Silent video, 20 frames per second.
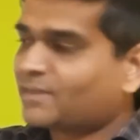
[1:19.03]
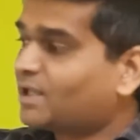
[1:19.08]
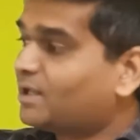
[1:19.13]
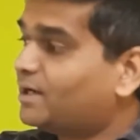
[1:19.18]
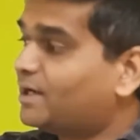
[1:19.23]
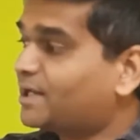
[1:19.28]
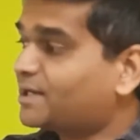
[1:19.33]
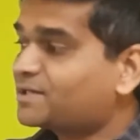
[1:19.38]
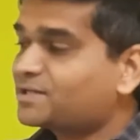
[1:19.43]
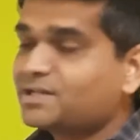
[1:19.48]

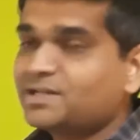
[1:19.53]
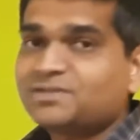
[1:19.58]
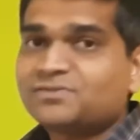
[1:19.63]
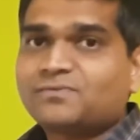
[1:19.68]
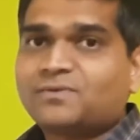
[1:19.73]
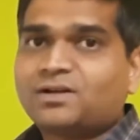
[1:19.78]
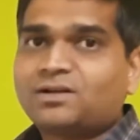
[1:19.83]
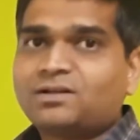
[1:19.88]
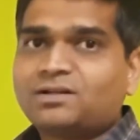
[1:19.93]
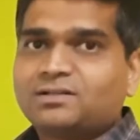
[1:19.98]
Next is
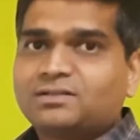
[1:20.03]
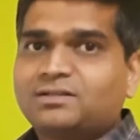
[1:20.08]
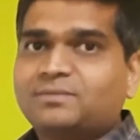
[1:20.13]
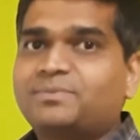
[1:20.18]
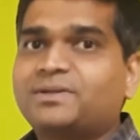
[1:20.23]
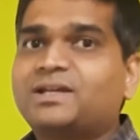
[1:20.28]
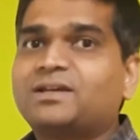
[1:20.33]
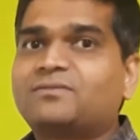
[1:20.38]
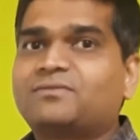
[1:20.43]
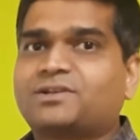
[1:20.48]
what? The
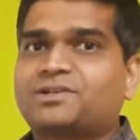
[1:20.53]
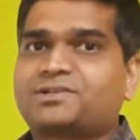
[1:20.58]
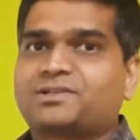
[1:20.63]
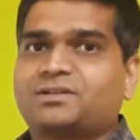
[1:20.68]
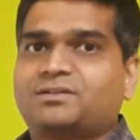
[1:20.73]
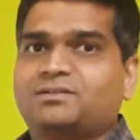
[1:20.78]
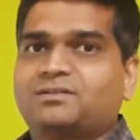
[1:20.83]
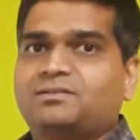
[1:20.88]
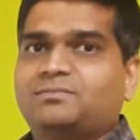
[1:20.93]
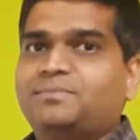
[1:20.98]
bigger
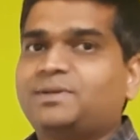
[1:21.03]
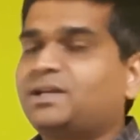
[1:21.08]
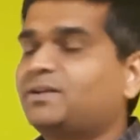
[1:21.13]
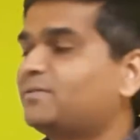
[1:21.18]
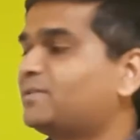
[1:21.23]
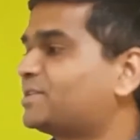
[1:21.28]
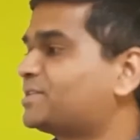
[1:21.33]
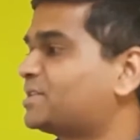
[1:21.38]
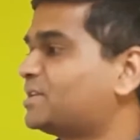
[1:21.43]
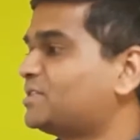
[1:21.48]
version. Bigger
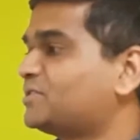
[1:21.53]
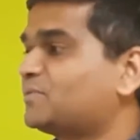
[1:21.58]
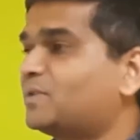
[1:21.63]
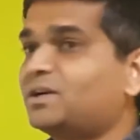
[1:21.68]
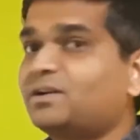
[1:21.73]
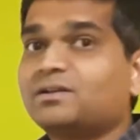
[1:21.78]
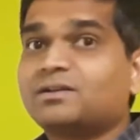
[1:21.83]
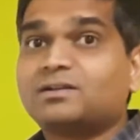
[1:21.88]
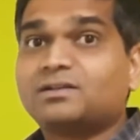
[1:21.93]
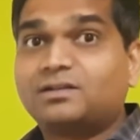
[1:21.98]
version is
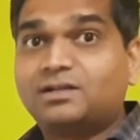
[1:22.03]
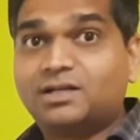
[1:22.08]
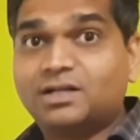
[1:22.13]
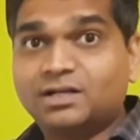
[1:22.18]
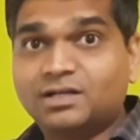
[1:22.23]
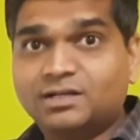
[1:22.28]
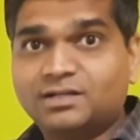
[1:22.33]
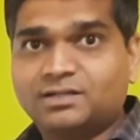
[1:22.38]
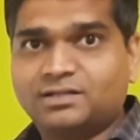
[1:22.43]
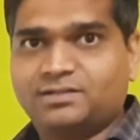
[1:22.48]
what?
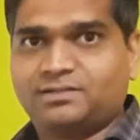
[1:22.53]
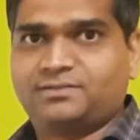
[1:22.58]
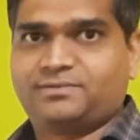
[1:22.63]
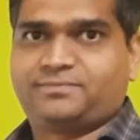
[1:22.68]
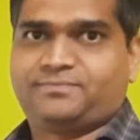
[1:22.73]
Gha.